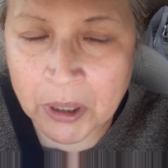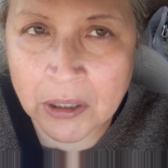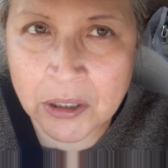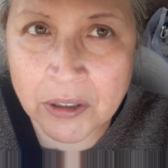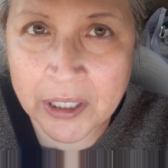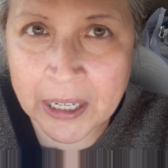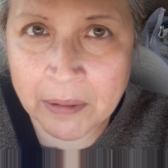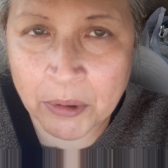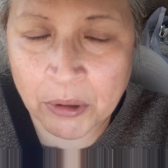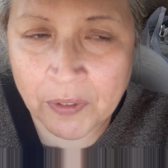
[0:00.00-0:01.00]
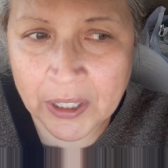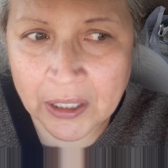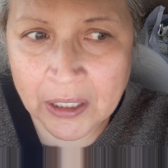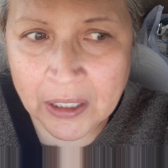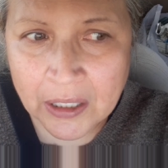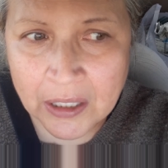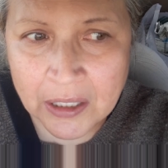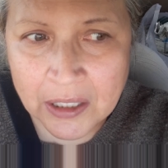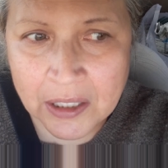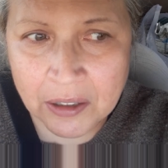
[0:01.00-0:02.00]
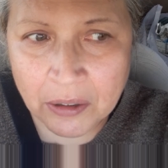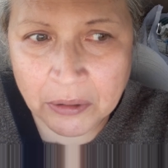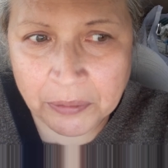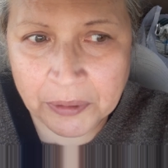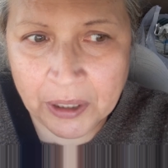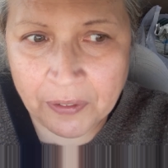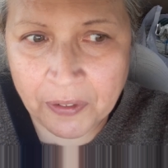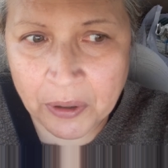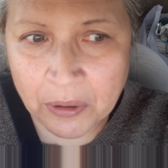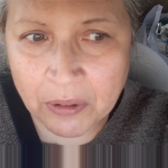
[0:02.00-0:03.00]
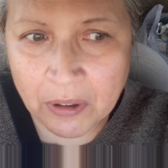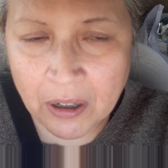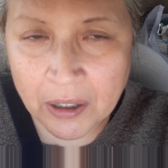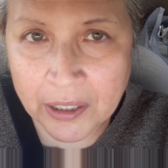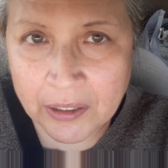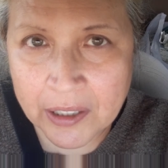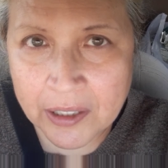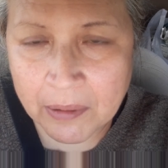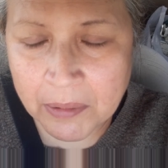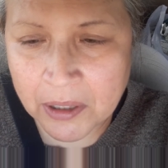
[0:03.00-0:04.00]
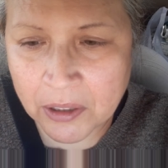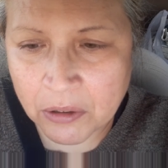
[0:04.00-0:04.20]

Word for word: but also to get moving. So if you are in the same